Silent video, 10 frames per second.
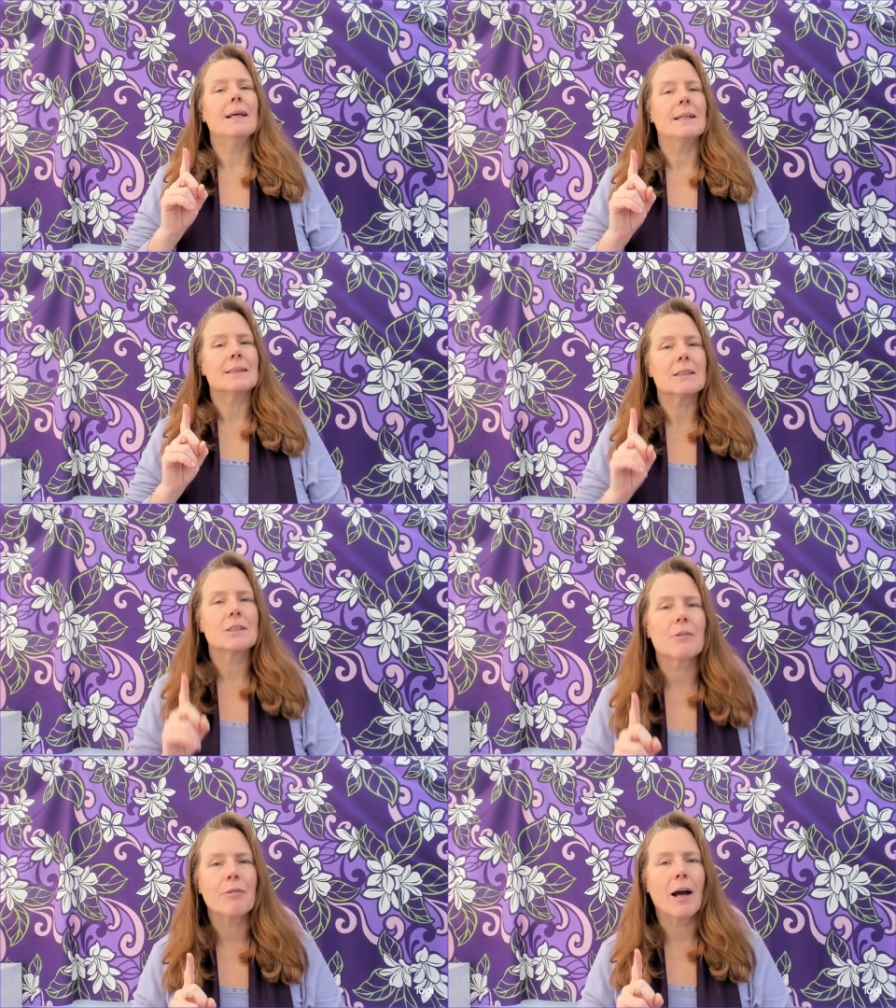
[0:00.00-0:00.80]
It's a
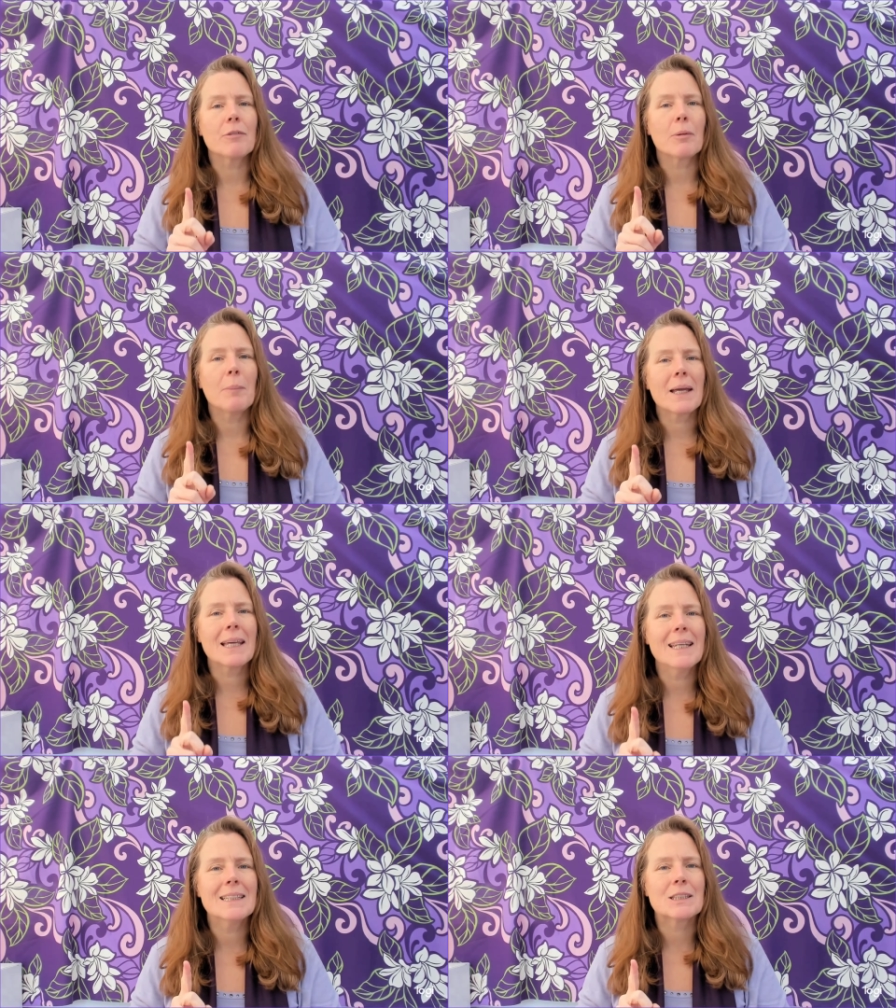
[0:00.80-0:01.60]
survival
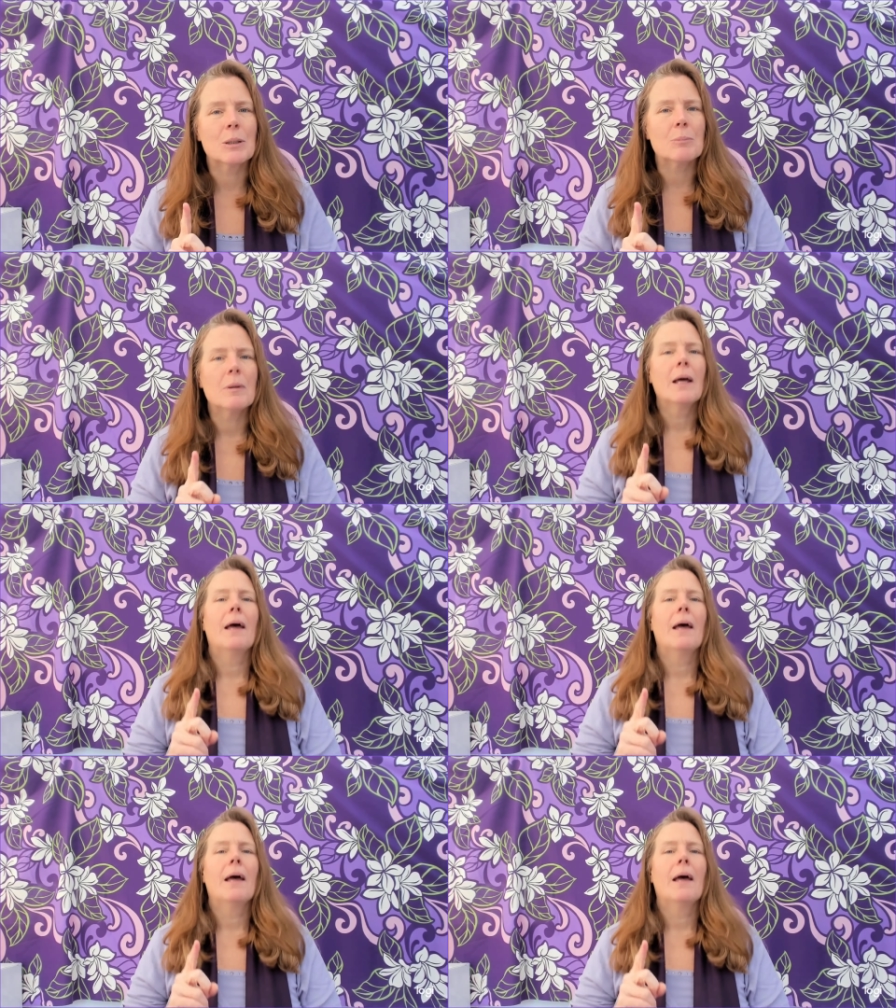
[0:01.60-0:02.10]
mechanism.